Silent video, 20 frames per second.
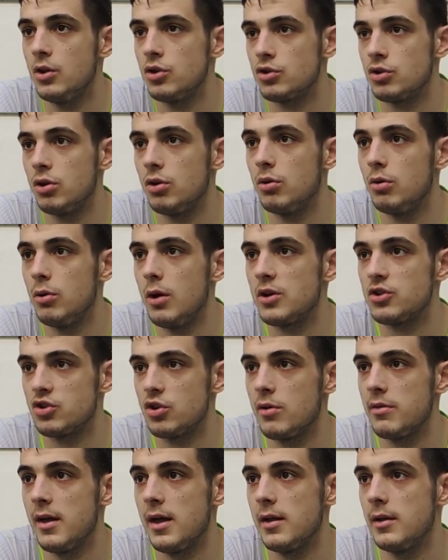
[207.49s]
So I
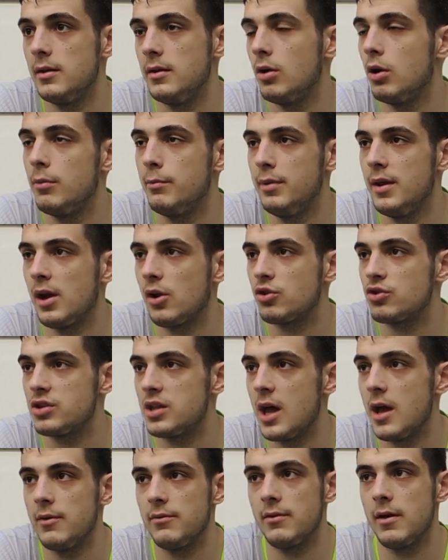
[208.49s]
saw that in Olympiacos
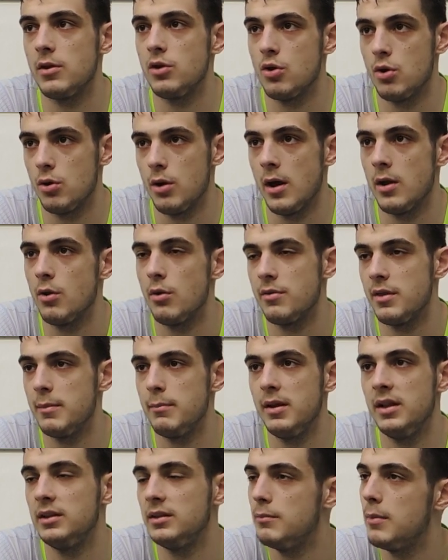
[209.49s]
staff. I know
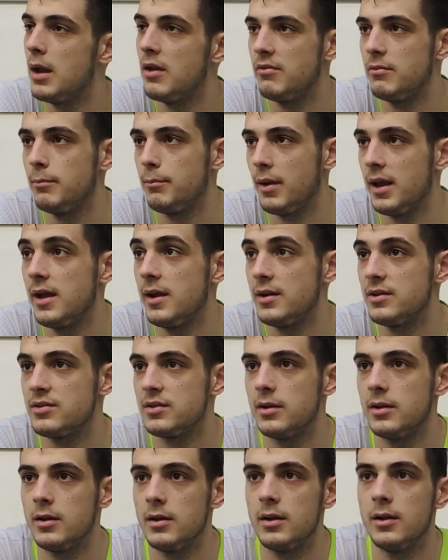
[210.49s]
they've been developing
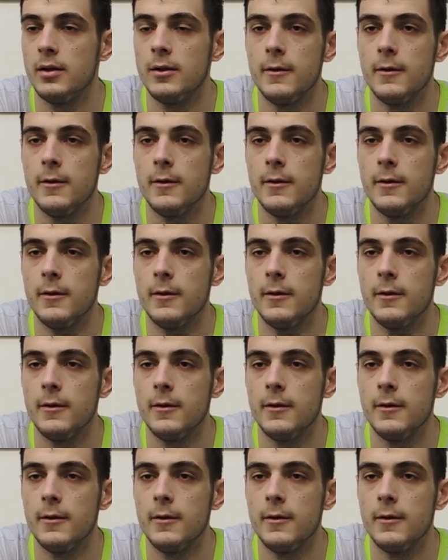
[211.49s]
players and